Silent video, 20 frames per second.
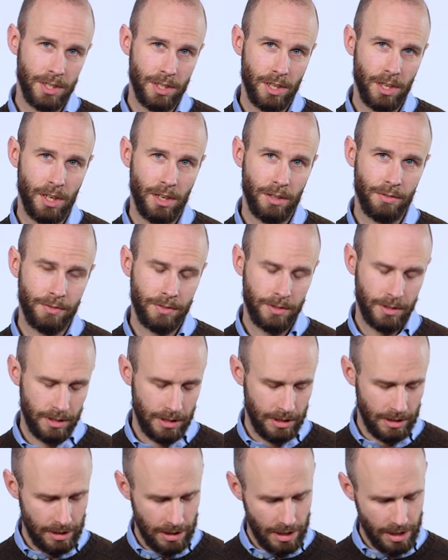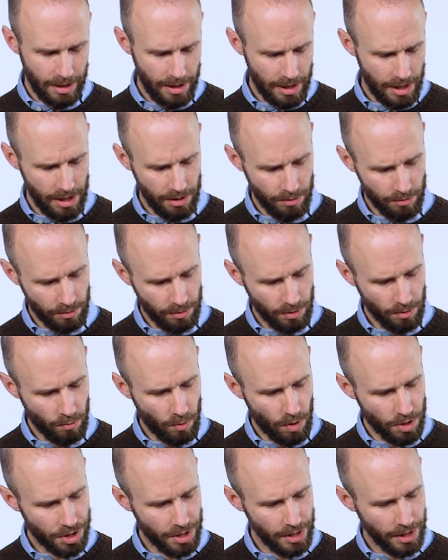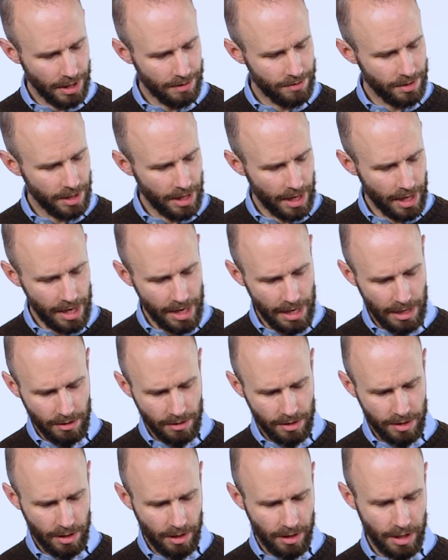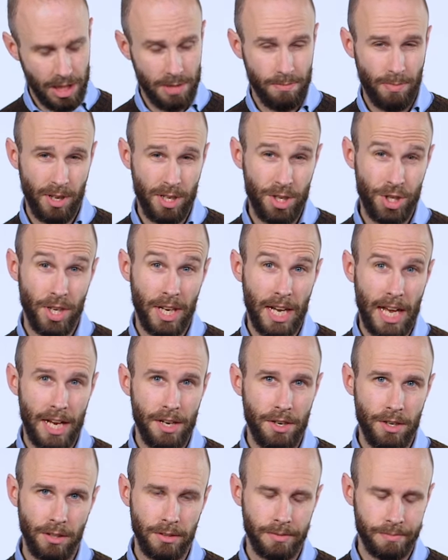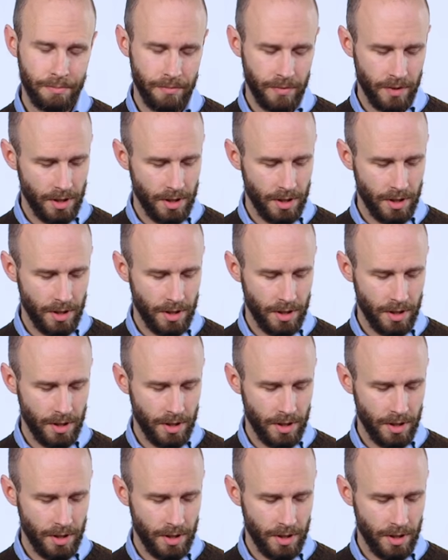scarf, and the washing gives it a slightly spongier handle